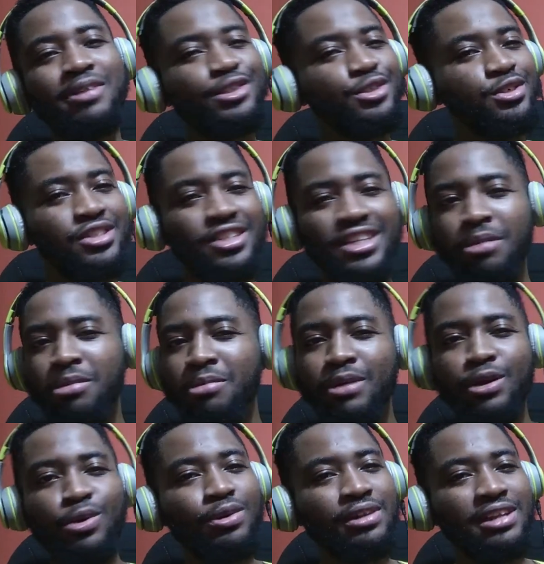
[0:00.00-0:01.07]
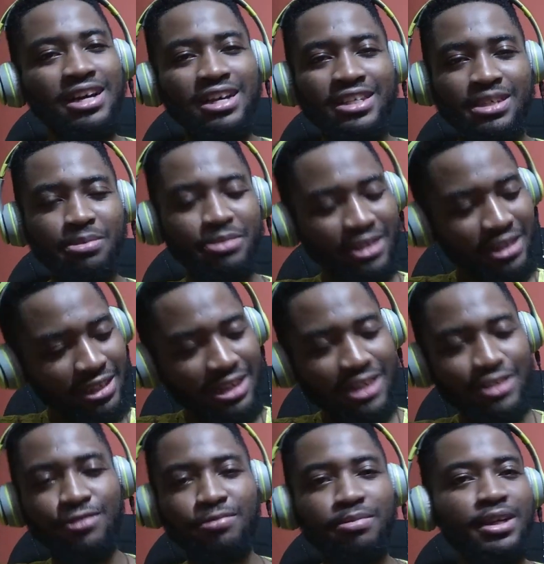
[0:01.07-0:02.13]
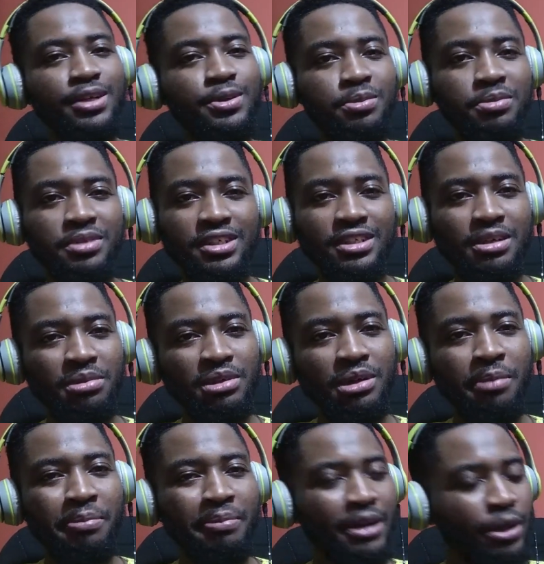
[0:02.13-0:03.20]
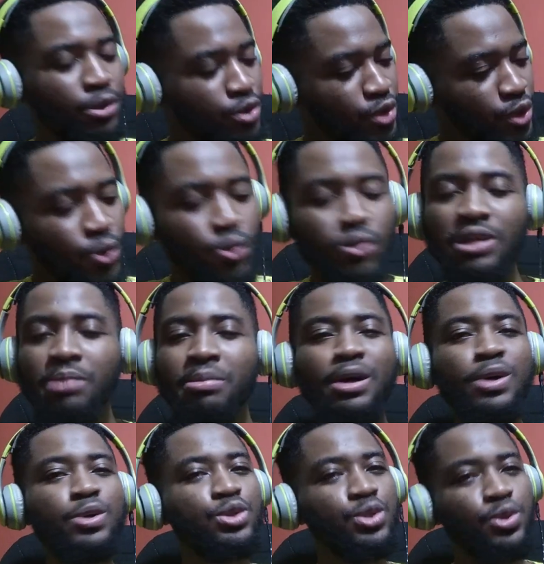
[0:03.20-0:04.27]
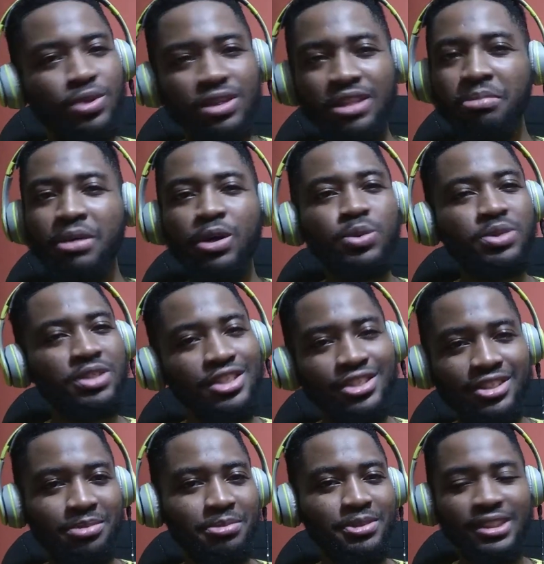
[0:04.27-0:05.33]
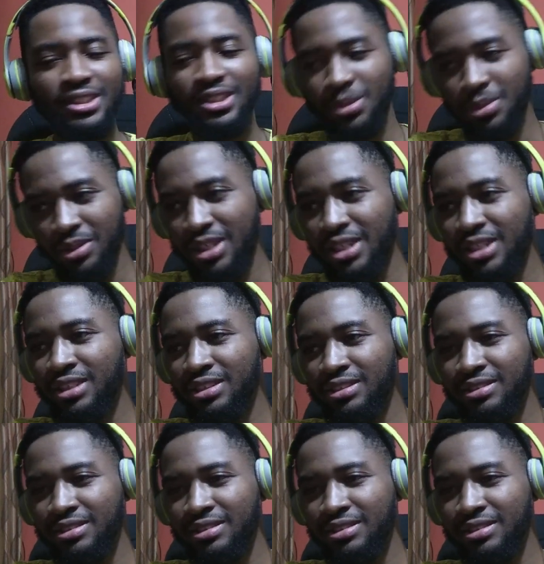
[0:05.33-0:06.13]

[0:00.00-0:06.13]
Man just said I'm in my own class. I'm in a class of my own, man. I'm my own school, I'm my own student, I'm my own teacher, man. Okay.